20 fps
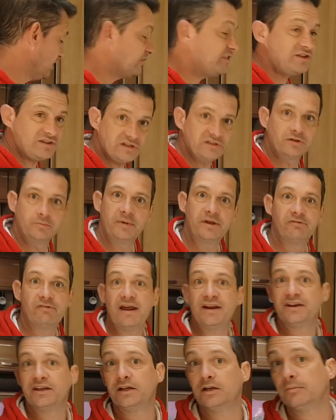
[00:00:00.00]
This is going to be
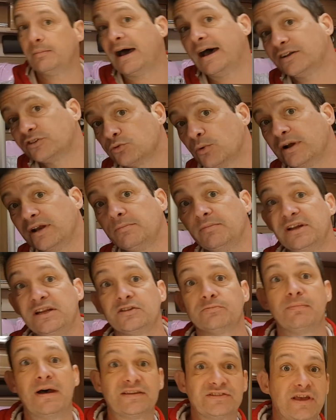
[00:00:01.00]
ready in about 20
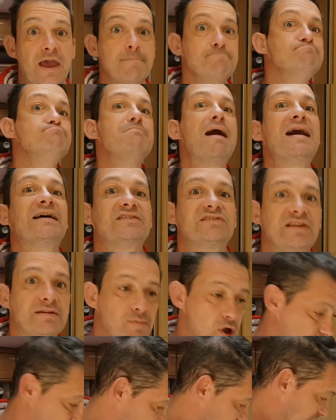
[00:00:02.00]
minutes, Mazzy,
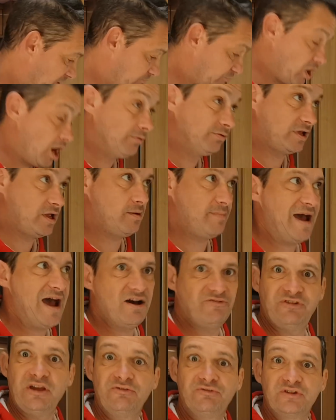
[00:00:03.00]
maximum. Probably
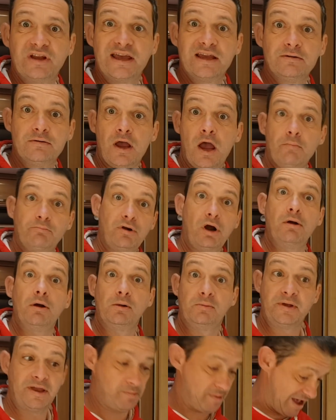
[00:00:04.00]
about 15,
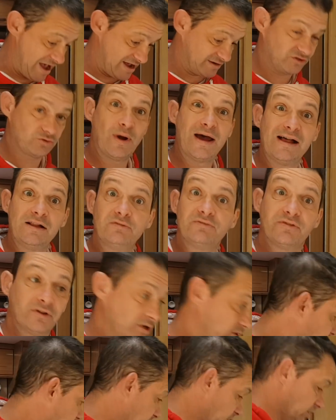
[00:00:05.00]
probably about 12.
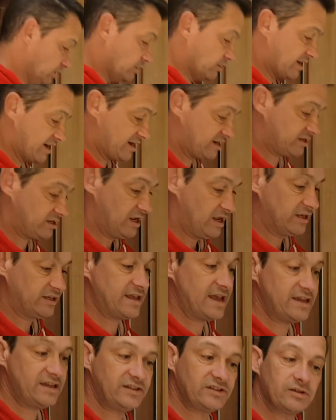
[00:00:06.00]
Right,
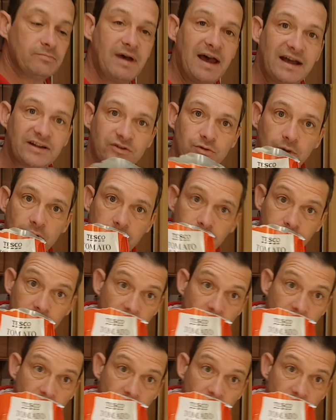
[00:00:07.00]
get your tomato and